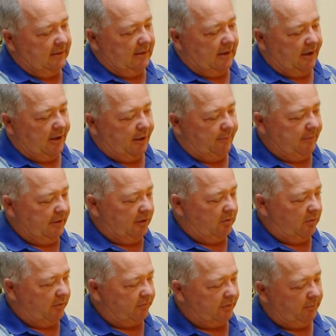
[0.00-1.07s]
And of
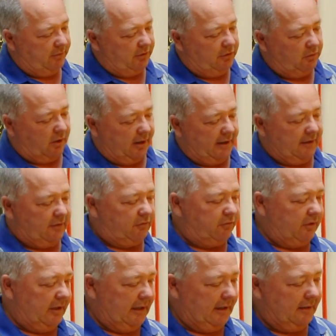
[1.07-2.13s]
course then we do our
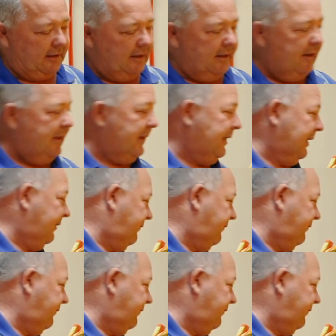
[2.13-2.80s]
NC, and